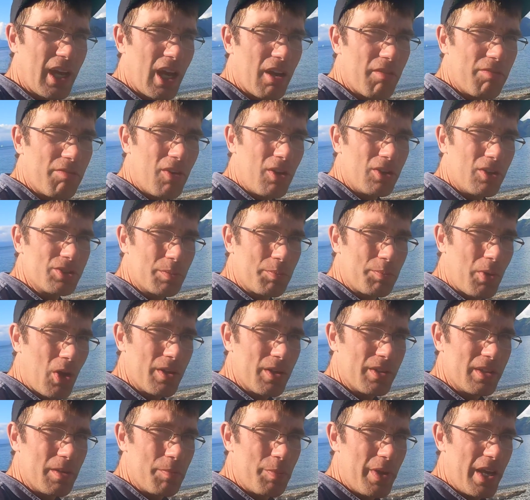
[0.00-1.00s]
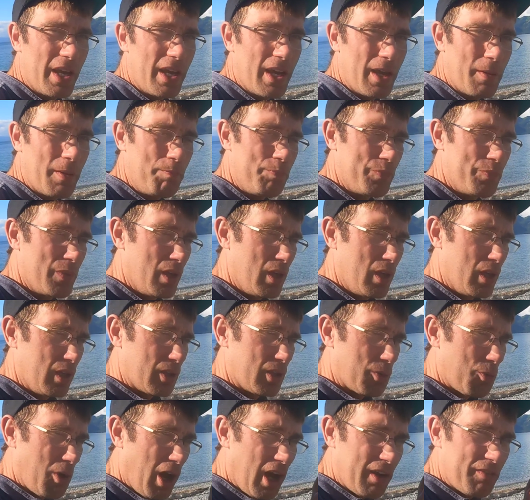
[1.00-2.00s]
kind of falls apart in the pan.
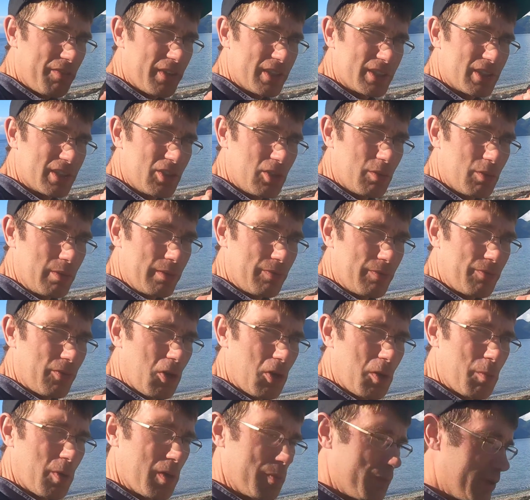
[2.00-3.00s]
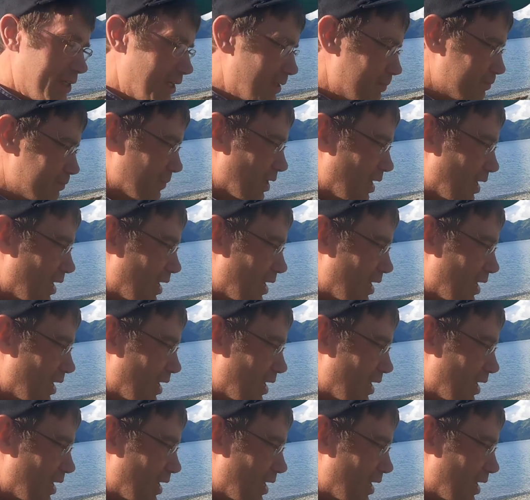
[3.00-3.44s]
The rockfish is a little bit firmer meat,